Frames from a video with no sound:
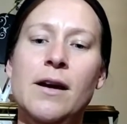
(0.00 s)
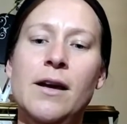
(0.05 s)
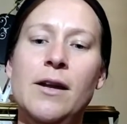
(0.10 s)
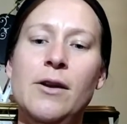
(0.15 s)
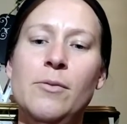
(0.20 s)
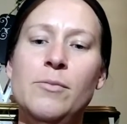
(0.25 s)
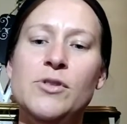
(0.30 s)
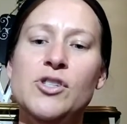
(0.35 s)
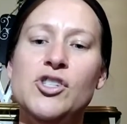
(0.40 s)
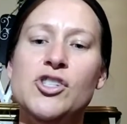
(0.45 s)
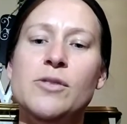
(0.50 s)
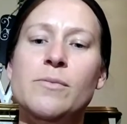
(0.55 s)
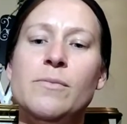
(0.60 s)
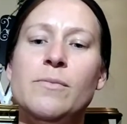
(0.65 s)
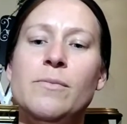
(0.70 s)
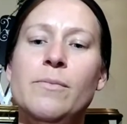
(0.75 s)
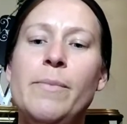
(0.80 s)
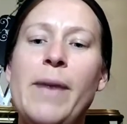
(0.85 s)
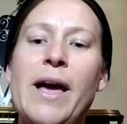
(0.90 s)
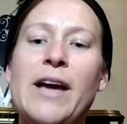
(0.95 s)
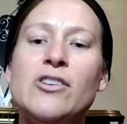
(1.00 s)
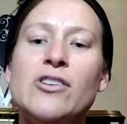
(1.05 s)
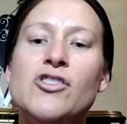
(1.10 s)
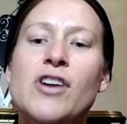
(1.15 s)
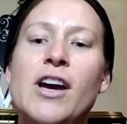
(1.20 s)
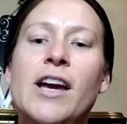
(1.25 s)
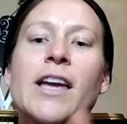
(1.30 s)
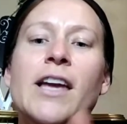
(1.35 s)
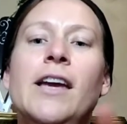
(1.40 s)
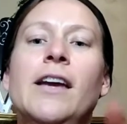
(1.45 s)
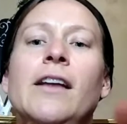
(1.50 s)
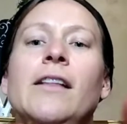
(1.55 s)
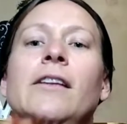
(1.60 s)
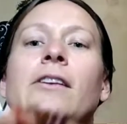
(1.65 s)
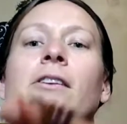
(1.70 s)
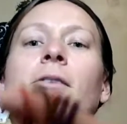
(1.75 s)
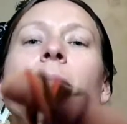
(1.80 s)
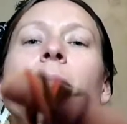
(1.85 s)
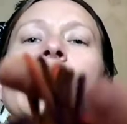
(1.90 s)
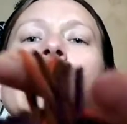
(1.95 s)
Now I'm backtracking a
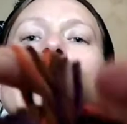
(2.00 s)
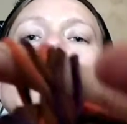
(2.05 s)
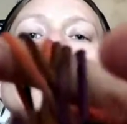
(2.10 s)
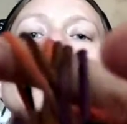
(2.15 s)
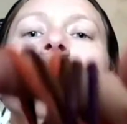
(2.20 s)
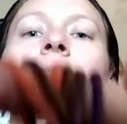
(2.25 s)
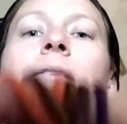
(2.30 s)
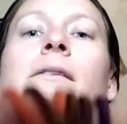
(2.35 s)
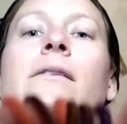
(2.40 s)
little bit.